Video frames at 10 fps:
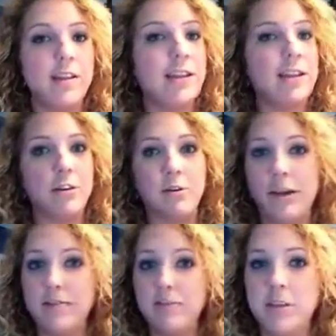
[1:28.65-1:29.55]
They don't
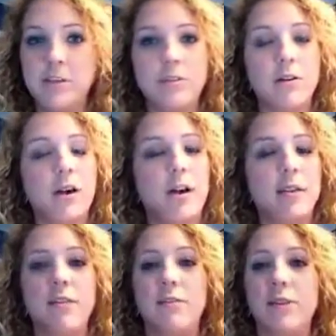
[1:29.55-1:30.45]
have to be historic,
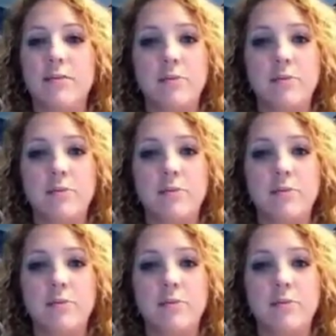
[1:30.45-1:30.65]
they don't have